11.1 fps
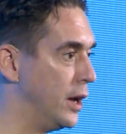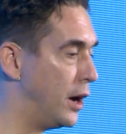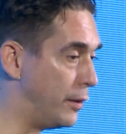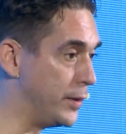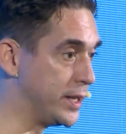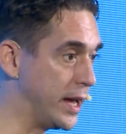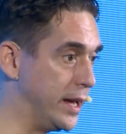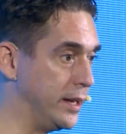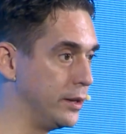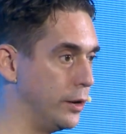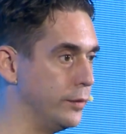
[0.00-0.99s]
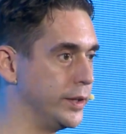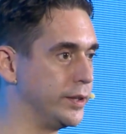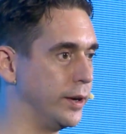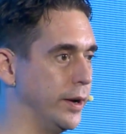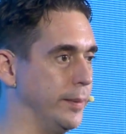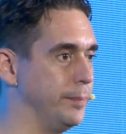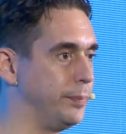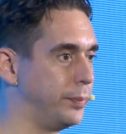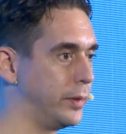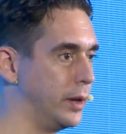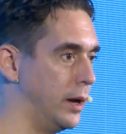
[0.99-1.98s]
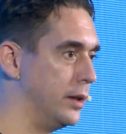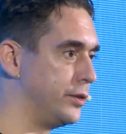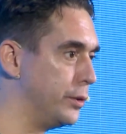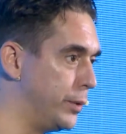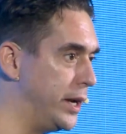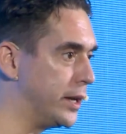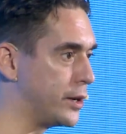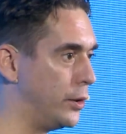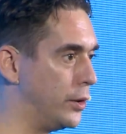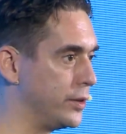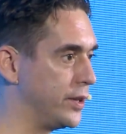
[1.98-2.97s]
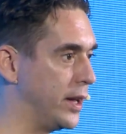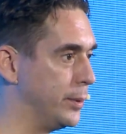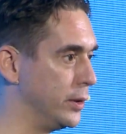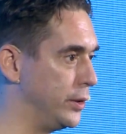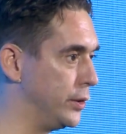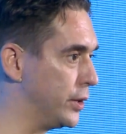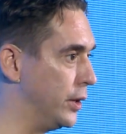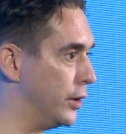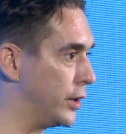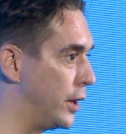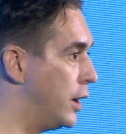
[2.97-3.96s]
are retained over time. And to read a cohort table, you can look